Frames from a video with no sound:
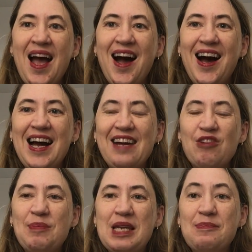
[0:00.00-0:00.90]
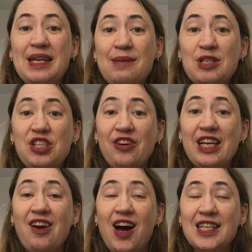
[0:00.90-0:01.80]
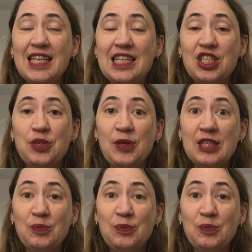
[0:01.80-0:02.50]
Hi everybody, my name is Sherry Goss and I just